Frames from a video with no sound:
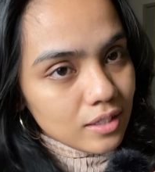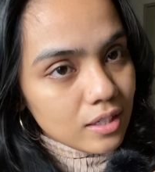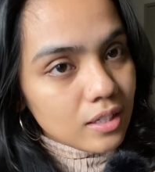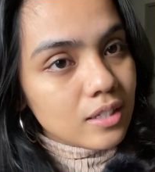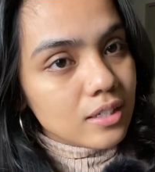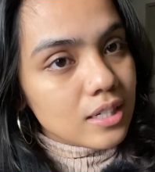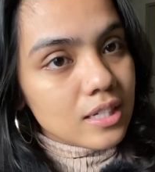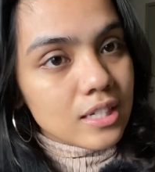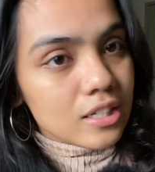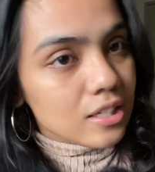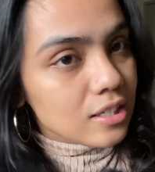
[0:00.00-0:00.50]

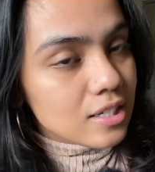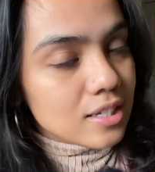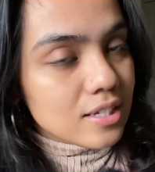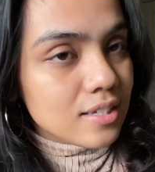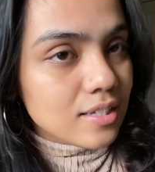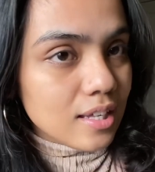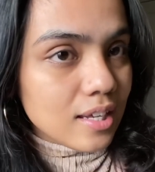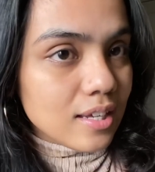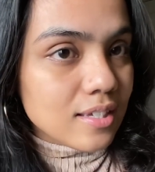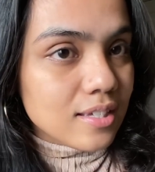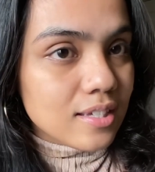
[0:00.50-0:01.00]
it just
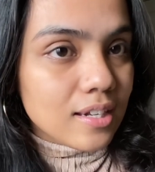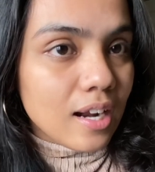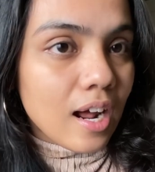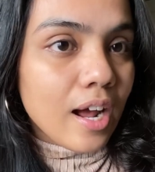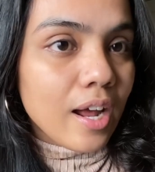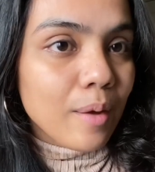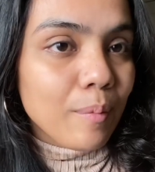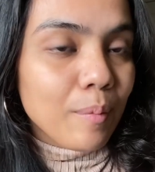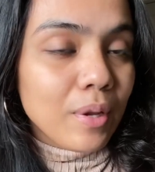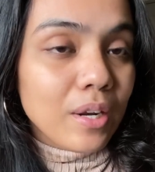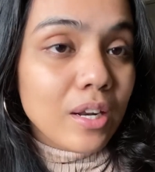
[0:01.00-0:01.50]
takes
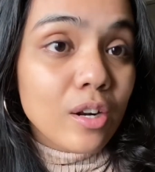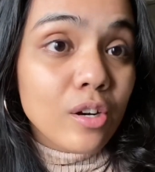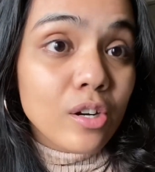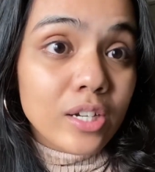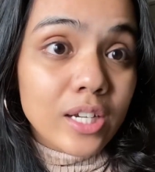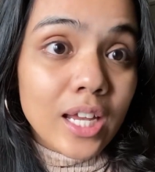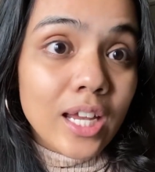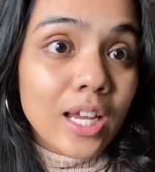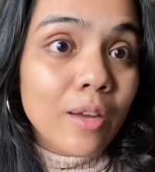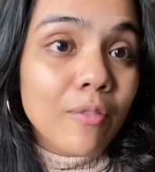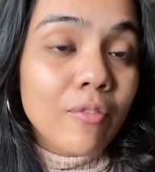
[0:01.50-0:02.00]
time, and it will
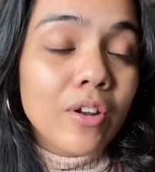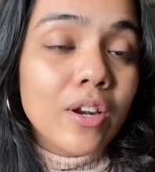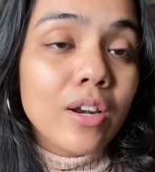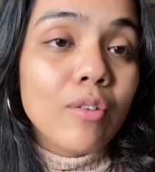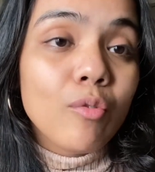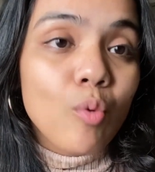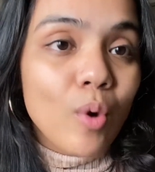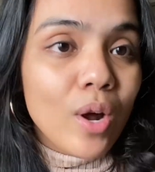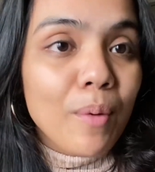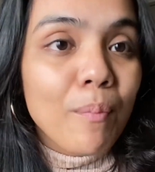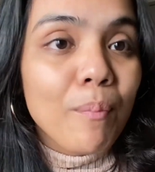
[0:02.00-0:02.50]
take
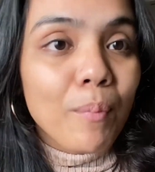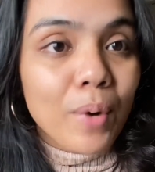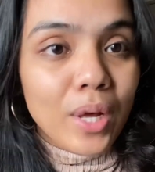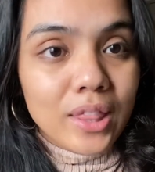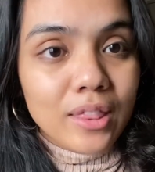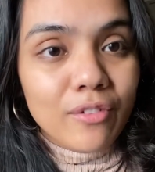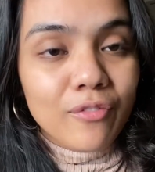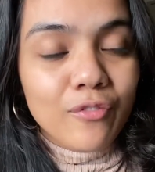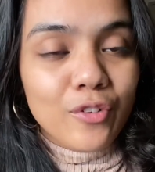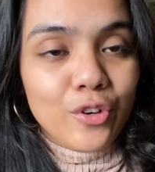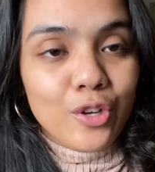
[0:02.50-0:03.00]
even 1
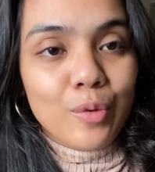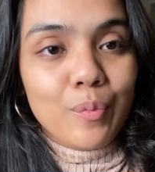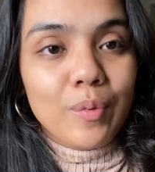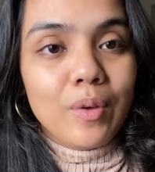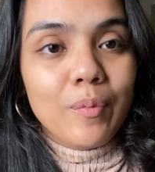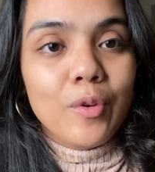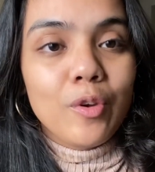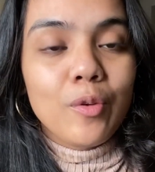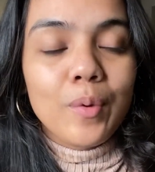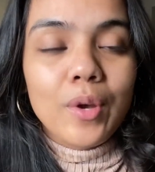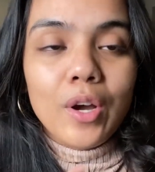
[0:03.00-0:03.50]
month for your
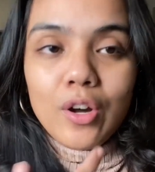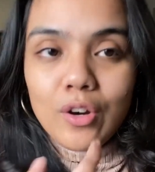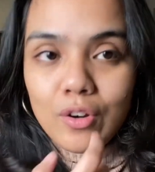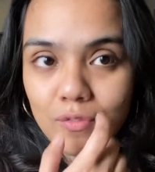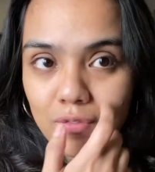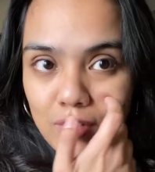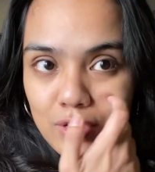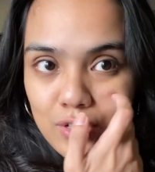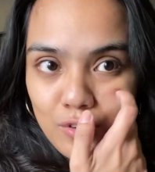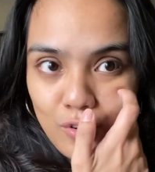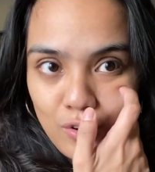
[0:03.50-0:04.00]
baby to be out of
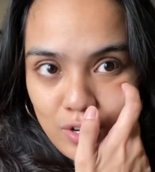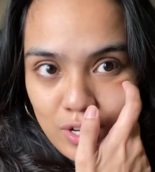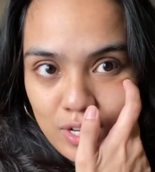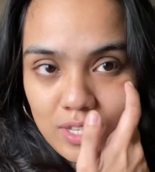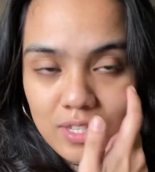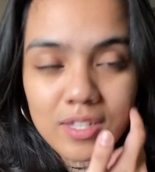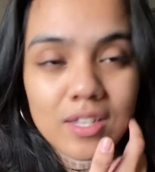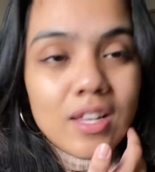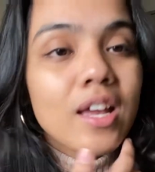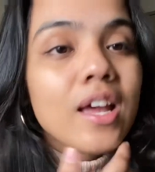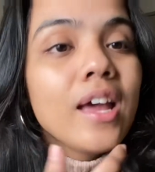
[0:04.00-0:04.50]
this
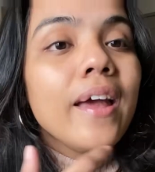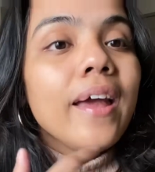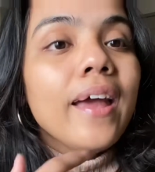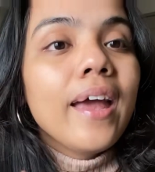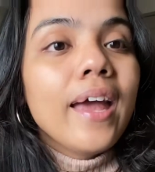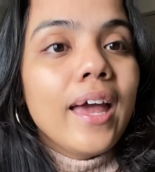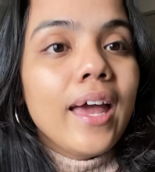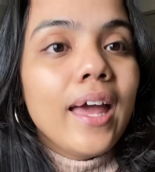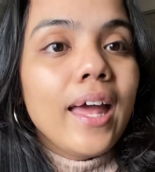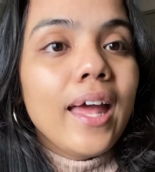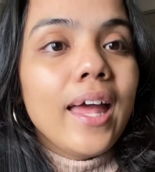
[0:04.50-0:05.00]
jaundice.
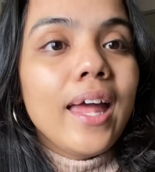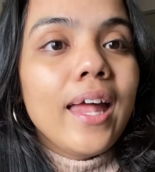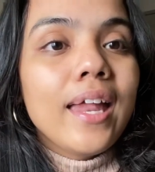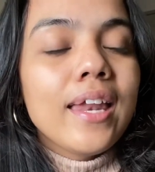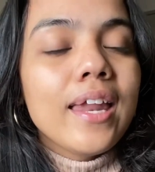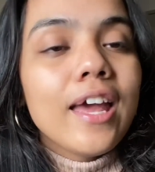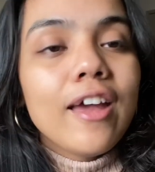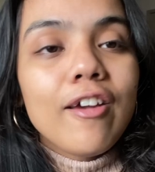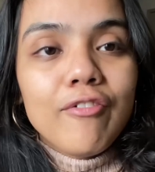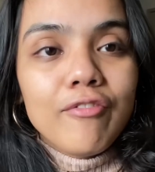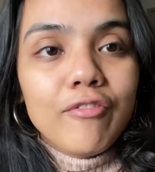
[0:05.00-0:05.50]
And
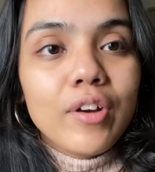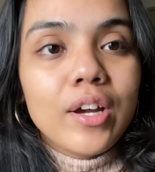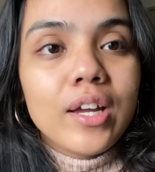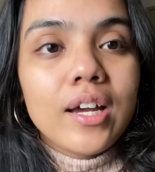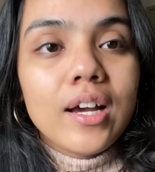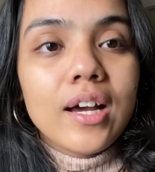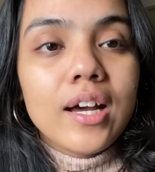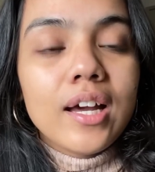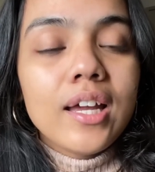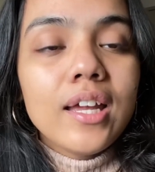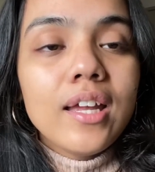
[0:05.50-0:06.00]

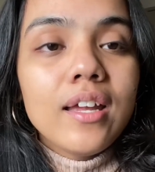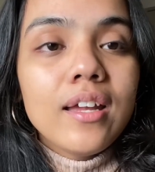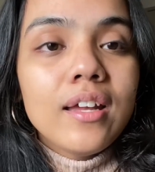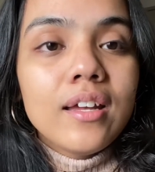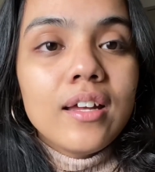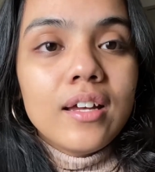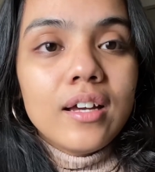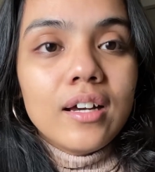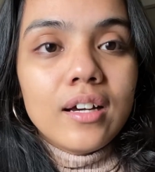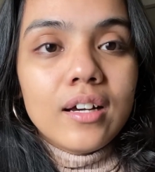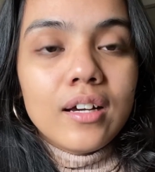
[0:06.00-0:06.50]
FYI,
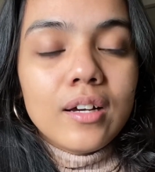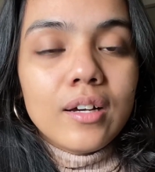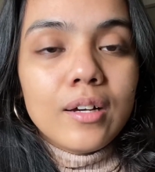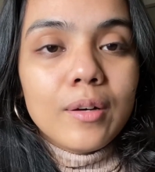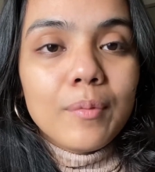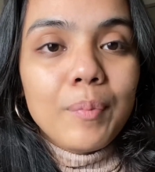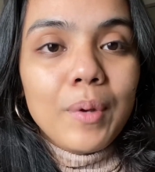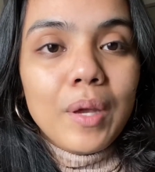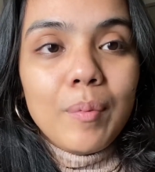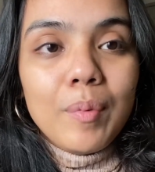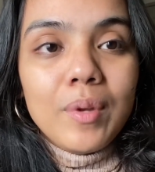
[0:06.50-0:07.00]

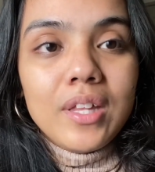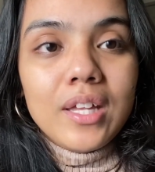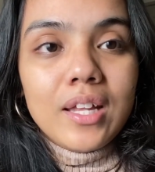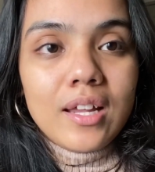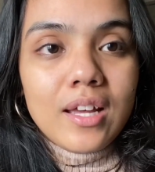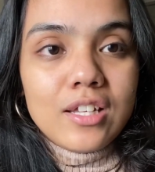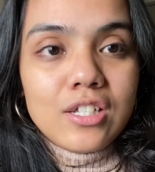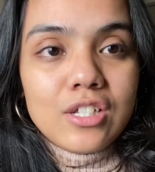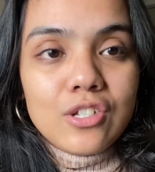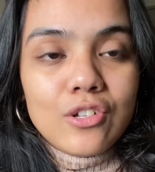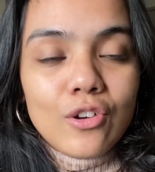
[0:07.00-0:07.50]
baby that
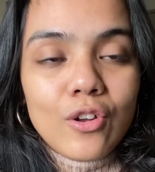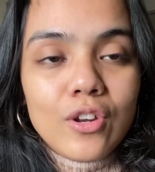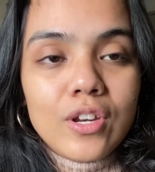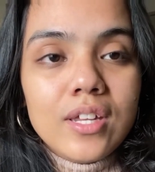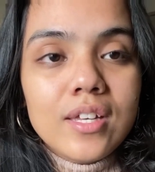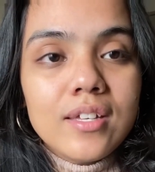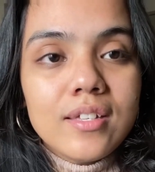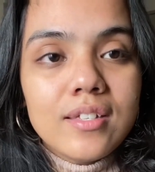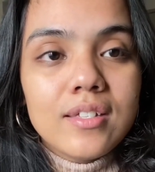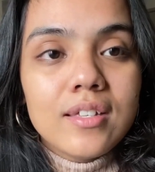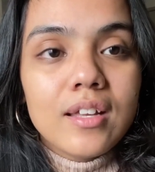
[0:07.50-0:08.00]
has
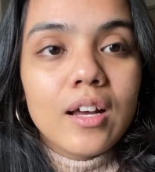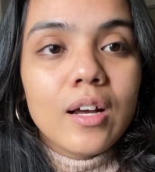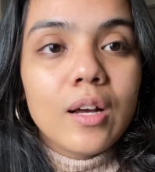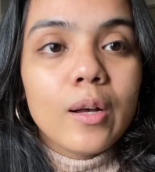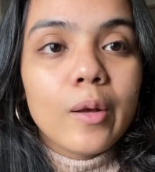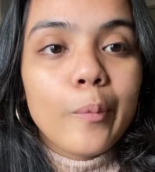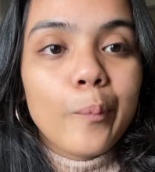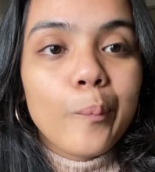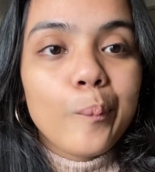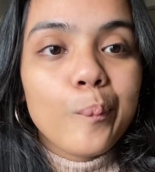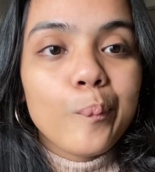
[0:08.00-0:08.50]
jaundice
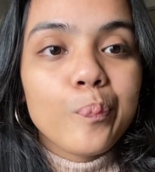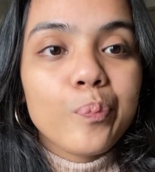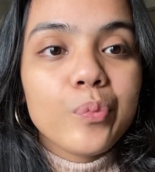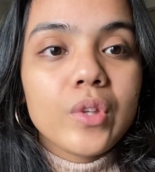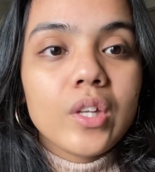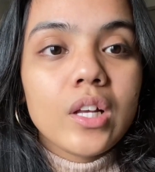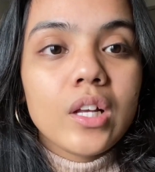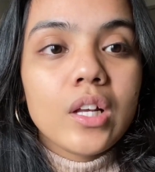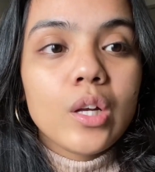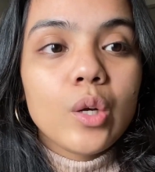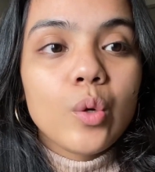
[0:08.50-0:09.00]

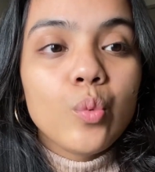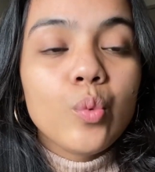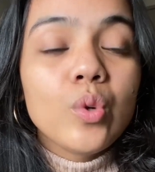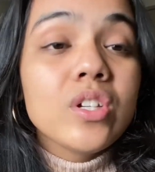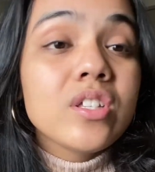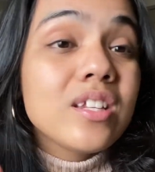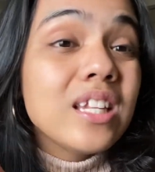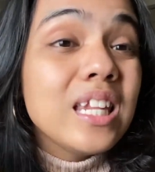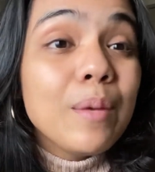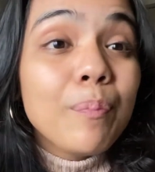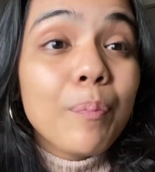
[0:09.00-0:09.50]
will
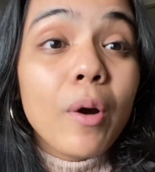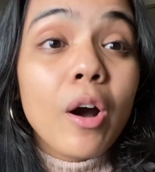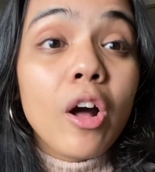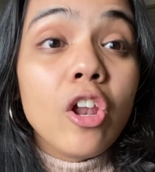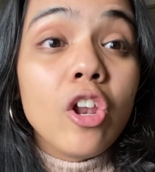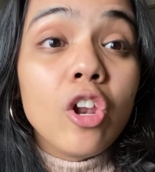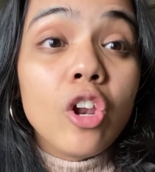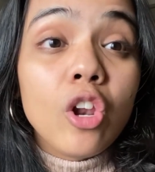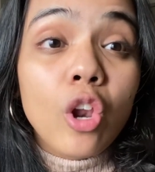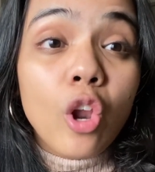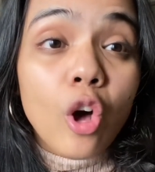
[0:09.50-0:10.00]
sleep a
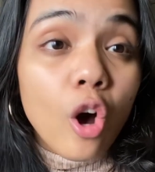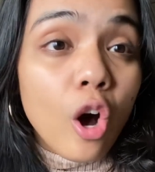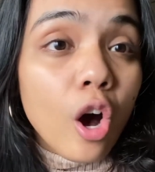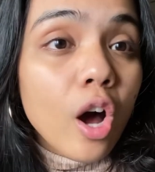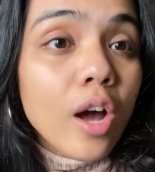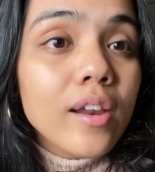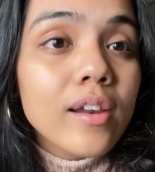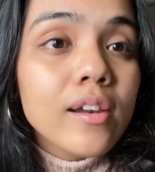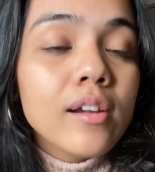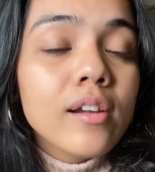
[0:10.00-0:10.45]
lot.